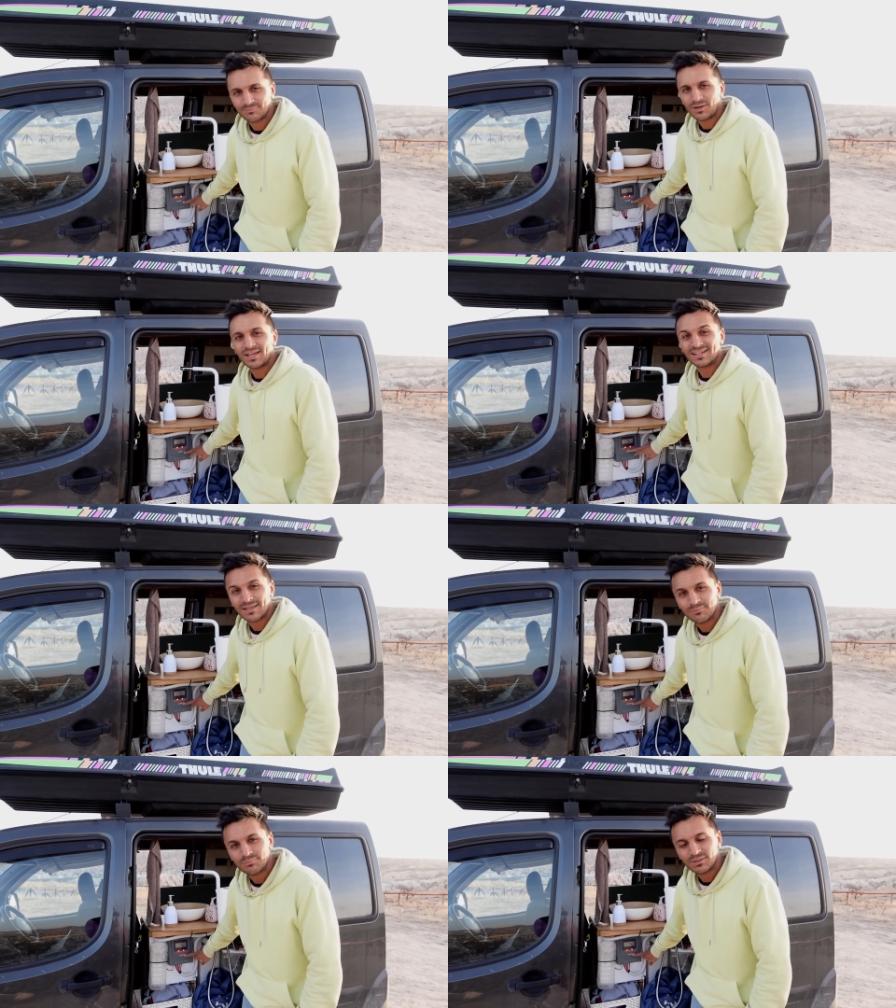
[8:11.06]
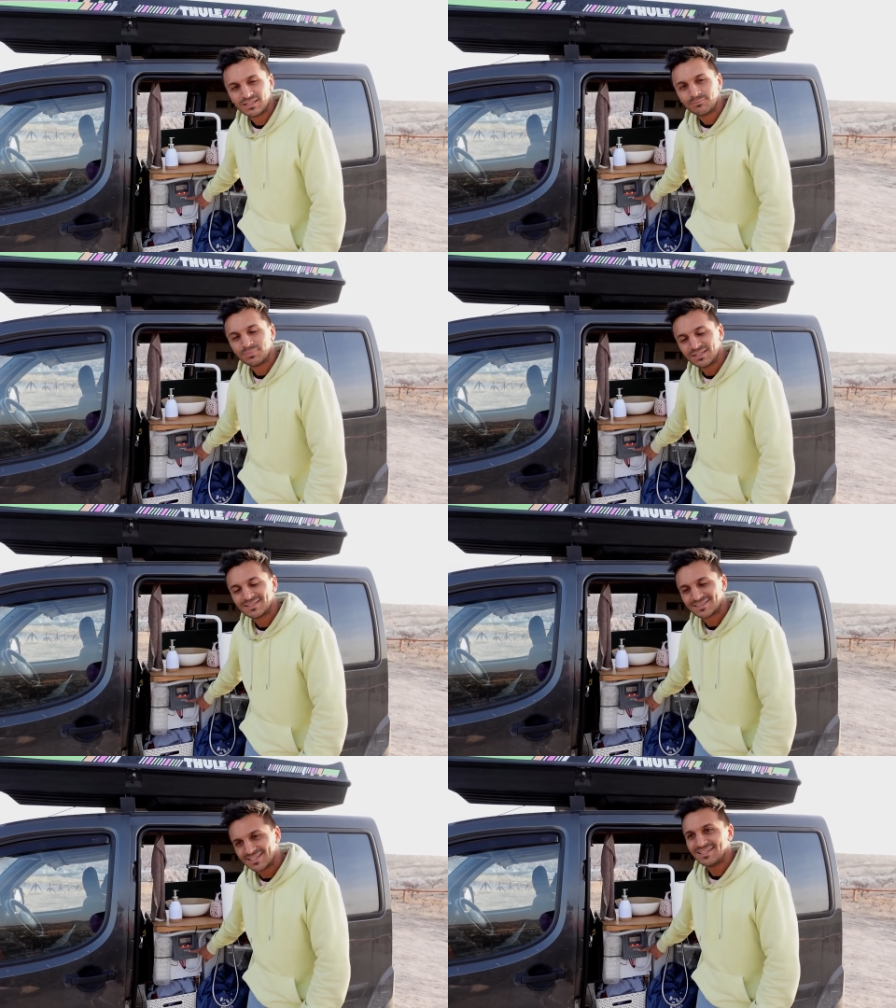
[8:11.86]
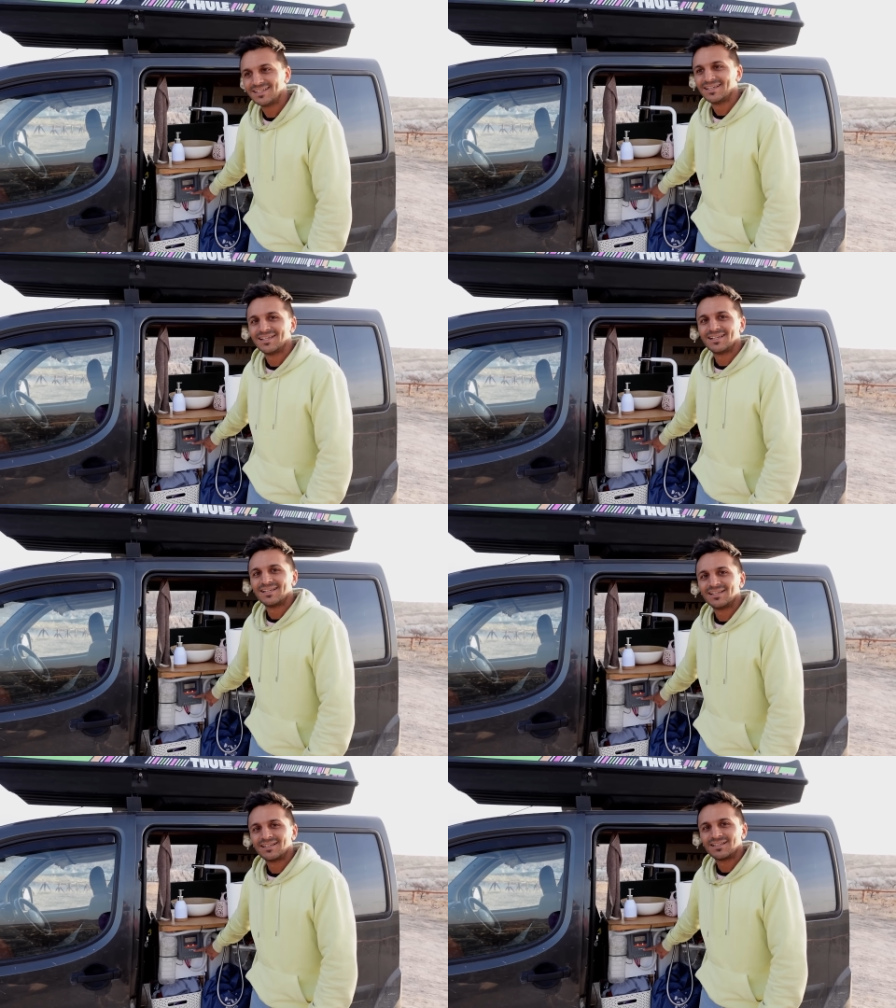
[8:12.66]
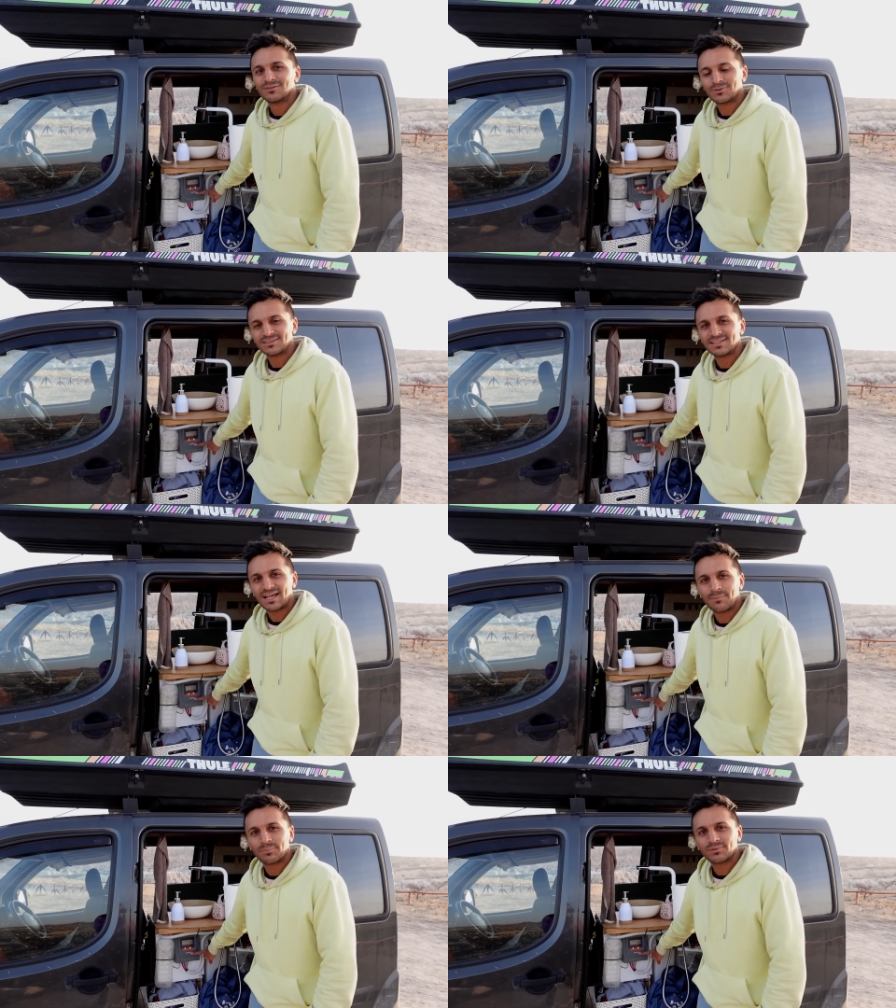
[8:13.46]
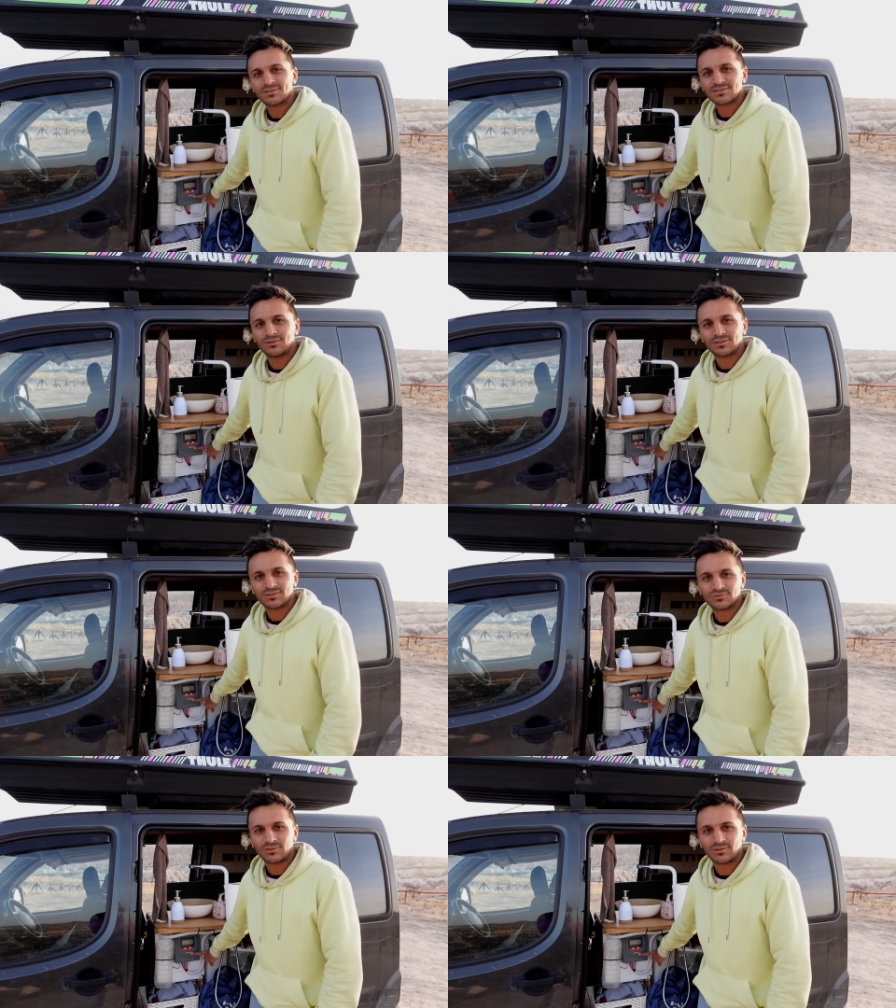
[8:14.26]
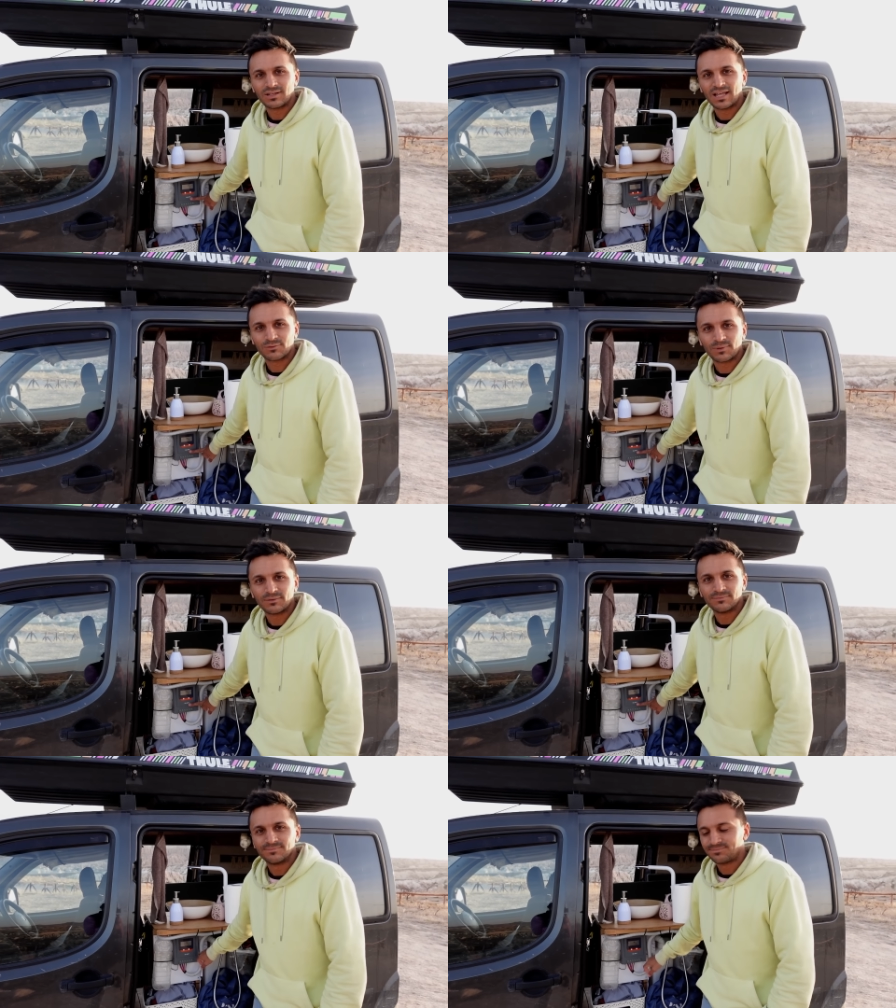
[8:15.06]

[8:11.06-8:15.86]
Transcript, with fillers: by an M P P T twenty amp solar controller as well.